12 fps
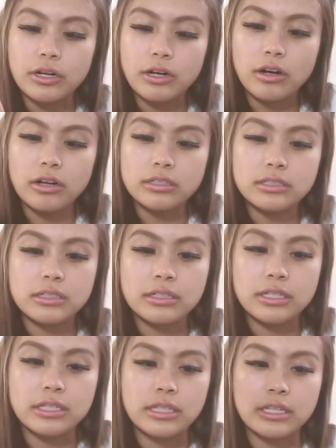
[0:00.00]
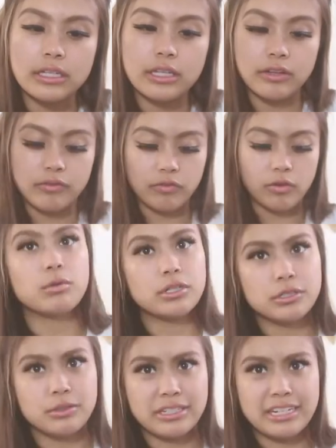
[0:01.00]
are constantly thinking of what we're
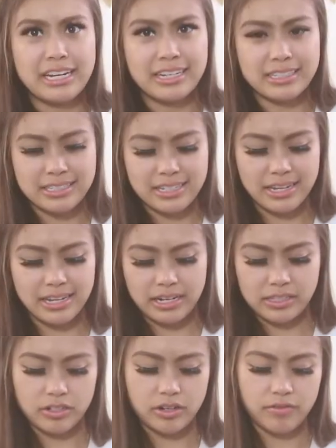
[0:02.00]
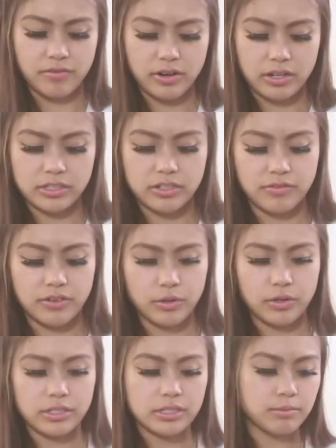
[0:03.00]
doing next, and it's hard for us to
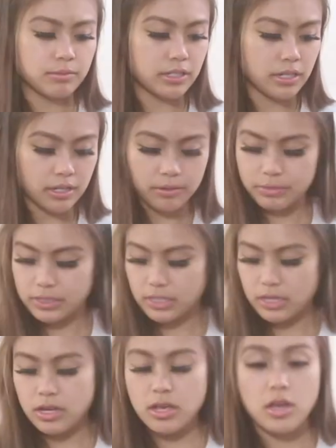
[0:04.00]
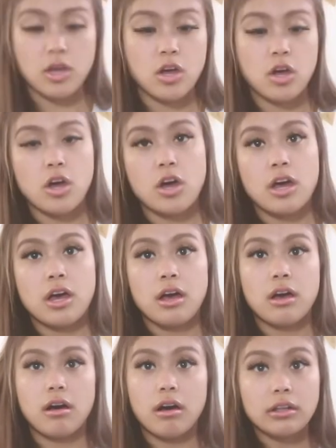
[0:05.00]
focus sometimes
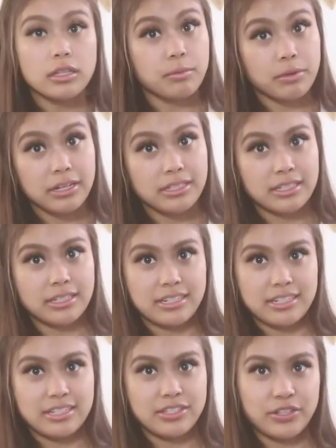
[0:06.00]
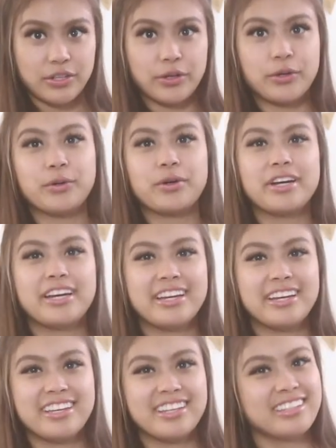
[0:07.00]
on the present.
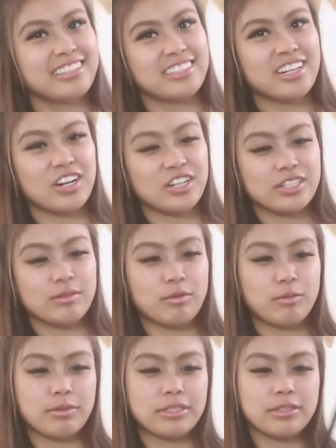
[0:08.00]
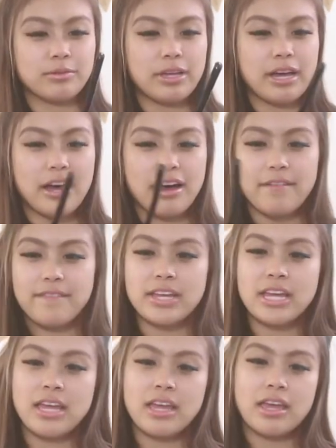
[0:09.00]
So cherish the moments that we have
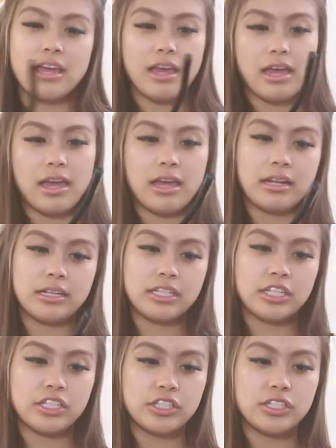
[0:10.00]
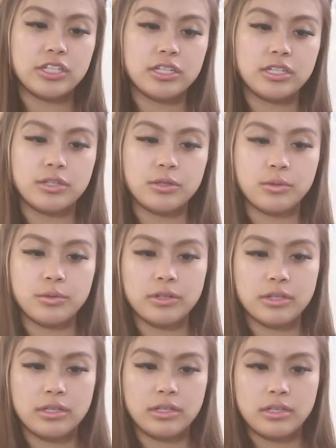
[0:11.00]
and continue
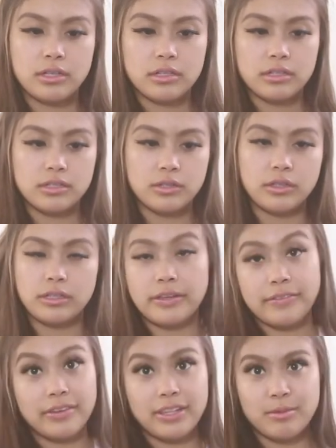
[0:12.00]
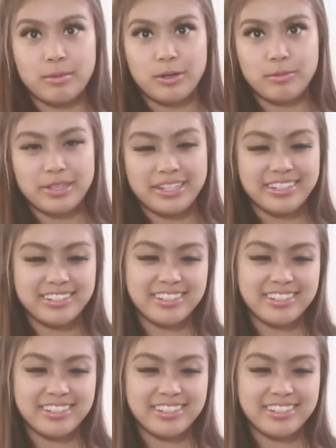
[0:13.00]
to live in the moment.